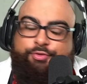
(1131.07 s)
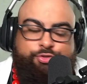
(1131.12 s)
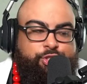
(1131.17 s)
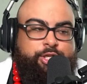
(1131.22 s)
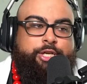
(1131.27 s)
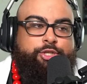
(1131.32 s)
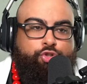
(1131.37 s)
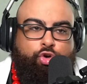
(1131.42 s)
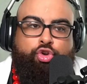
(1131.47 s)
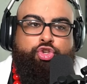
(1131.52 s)
Shit
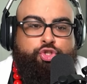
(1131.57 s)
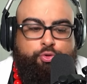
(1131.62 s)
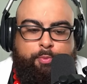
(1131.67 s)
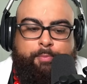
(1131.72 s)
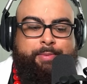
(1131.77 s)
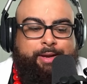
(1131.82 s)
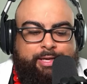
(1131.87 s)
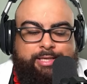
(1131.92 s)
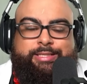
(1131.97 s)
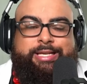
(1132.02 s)
is going super
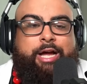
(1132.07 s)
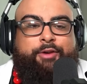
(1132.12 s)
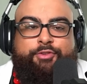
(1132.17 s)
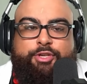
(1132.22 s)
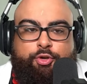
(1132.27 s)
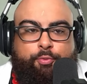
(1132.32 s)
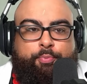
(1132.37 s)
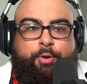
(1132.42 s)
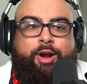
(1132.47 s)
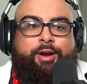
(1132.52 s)
mega south. It's
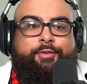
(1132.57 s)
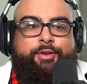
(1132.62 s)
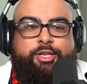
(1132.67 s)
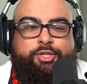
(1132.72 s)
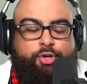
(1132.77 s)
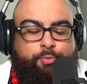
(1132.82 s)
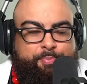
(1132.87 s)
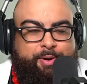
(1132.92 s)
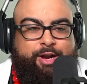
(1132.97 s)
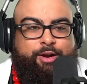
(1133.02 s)
all part of, it's
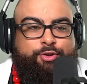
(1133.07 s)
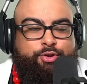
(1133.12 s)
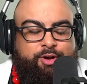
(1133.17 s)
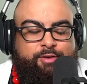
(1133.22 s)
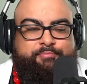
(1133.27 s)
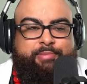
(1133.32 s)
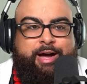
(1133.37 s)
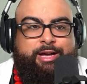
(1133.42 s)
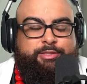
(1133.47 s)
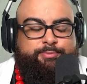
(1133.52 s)
all part of
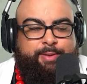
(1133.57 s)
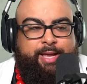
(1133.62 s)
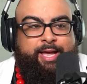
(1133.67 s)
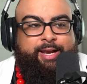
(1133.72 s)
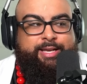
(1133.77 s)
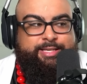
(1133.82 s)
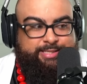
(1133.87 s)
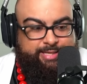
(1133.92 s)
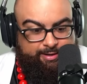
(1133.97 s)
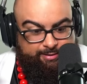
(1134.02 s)
Yhwach's plan.
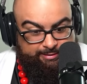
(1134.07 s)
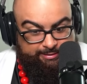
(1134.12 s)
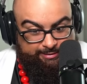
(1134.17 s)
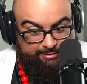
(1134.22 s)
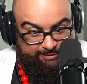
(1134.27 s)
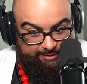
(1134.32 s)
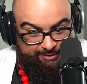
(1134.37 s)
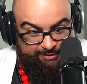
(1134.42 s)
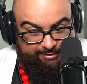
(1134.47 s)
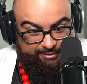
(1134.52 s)
It's like,
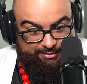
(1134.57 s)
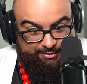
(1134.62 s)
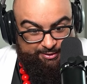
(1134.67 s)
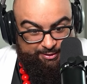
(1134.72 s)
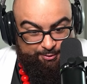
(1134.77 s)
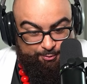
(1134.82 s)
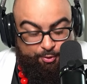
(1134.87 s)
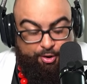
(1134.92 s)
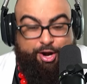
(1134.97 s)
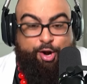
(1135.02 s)

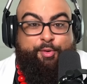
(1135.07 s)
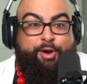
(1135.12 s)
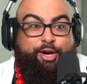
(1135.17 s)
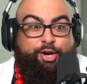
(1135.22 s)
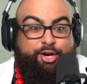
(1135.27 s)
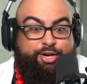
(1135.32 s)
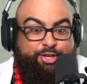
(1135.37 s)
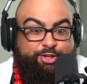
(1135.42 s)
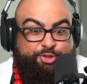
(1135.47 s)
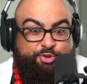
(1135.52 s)
what are we
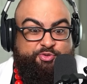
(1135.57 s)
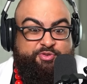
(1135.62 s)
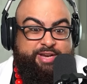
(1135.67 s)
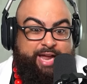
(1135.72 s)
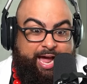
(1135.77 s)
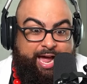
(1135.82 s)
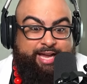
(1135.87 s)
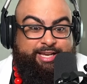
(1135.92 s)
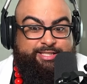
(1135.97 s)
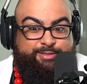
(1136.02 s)
going to do
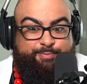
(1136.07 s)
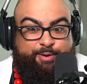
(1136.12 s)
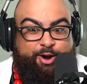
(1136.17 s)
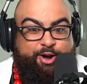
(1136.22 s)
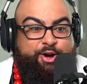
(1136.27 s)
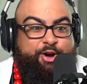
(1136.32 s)
next, bro?